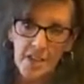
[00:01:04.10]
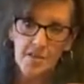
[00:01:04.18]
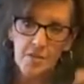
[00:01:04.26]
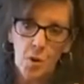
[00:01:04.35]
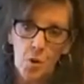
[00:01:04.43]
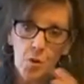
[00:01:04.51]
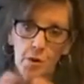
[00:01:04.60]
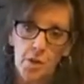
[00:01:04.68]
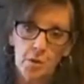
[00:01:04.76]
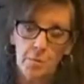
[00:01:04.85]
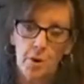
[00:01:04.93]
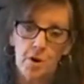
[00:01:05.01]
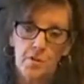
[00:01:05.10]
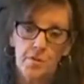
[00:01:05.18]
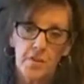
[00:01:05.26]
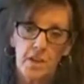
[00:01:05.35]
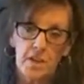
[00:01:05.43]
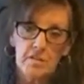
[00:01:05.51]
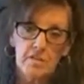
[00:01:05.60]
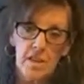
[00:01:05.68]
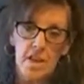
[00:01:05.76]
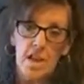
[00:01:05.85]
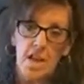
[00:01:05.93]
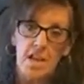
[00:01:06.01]
have Oreo parfaits.
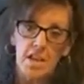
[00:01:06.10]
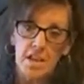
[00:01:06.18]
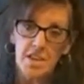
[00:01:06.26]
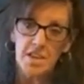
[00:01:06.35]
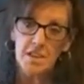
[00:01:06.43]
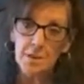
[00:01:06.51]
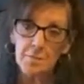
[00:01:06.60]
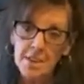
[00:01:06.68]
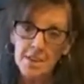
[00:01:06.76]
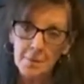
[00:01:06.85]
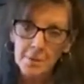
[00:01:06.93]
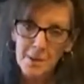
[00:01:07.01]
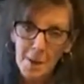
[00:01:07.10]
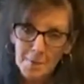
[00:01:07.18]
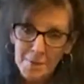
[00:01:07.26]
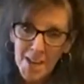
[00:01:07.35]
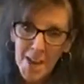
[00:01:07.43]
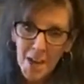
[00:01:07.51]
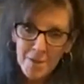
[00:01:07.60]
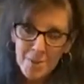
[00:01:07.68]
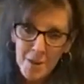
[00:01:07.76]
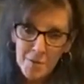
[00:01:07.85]
Yummy, yummy, yummy. How's